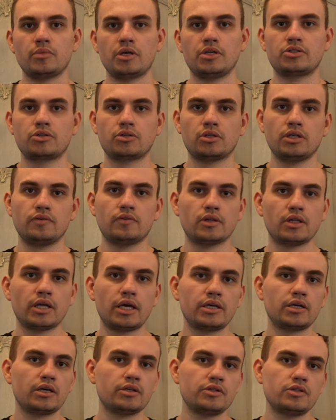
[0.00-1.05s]
Make sure to leave a
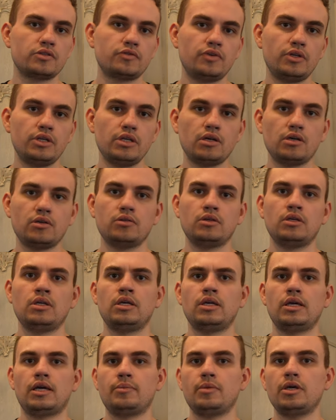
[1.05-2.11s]
like on this video
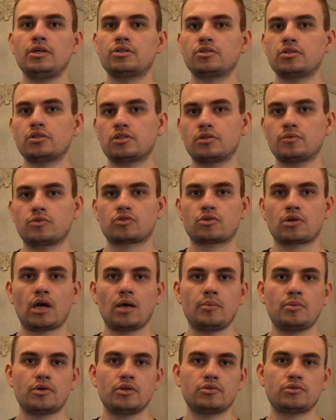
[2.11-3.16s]
and make sure to
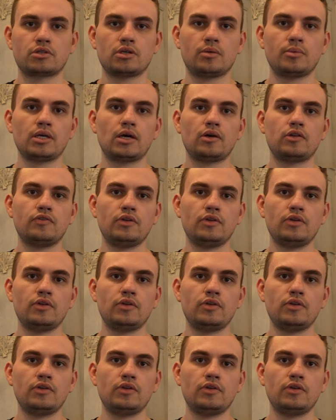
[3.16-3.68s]
subscribe because we're coming out